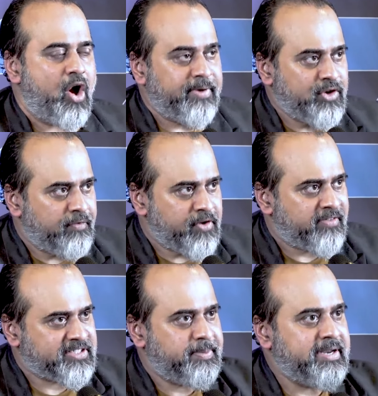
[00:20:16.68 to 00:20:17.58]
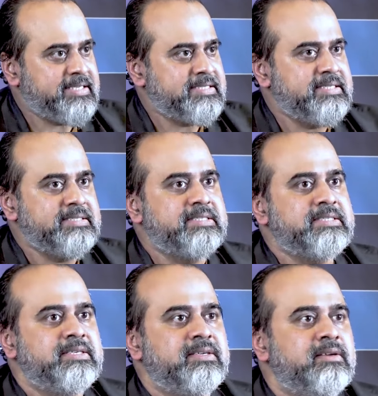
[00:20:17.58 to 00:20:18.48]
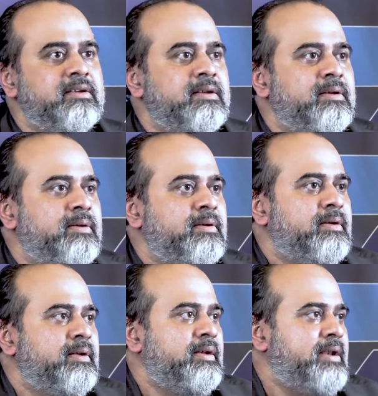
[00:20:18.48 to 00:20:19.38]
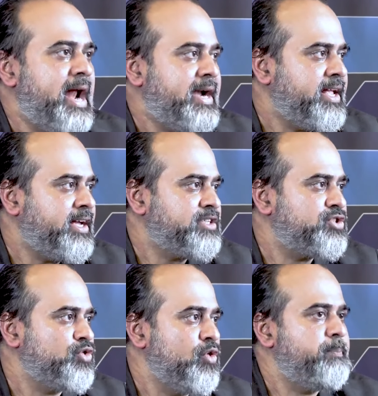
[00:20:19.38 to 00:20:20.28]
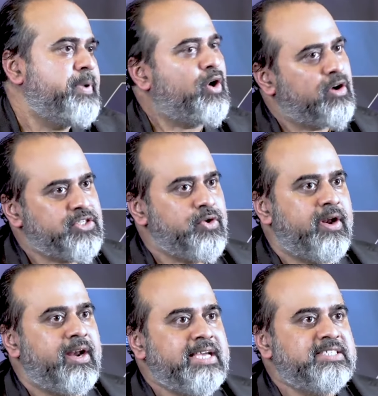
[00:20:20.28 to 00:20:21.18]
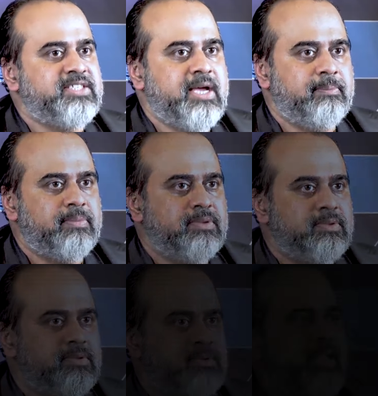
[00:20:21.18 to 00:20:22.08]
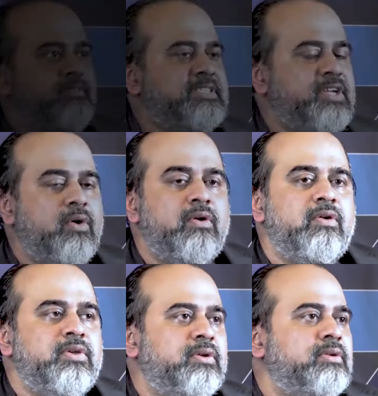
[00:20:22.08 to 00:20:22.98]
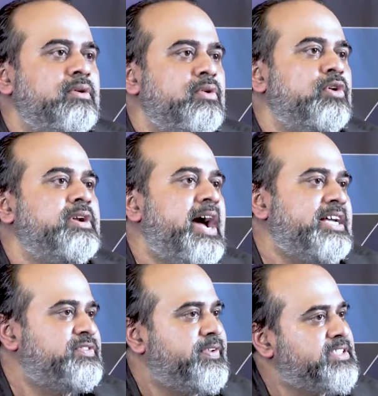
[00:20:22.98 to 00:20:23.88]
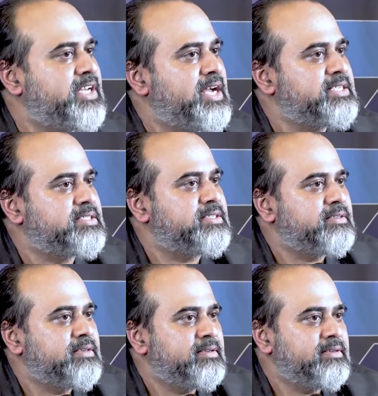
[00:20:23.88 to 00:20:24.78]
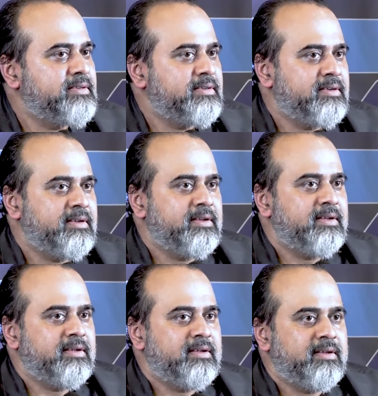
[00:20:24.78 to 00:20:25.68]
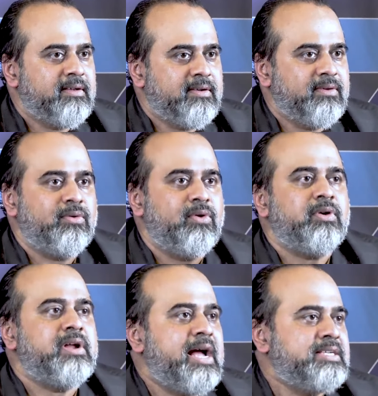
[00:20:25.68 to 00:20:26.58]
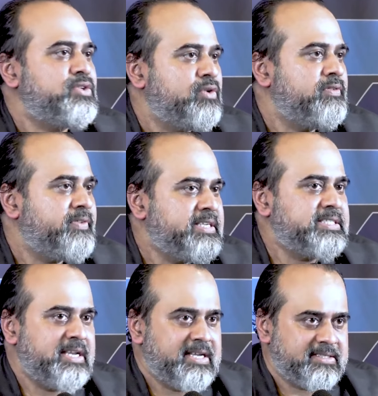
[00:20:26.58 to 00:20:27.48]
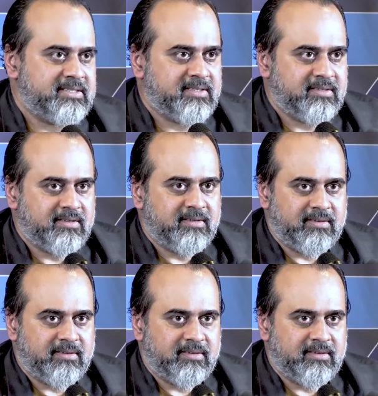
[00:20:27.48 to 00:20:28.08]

How many of you have experienced this? Landing in a soup because you are a nice chap. And then we say, oh, you know, good guys finish last. No, good guys don't finish last.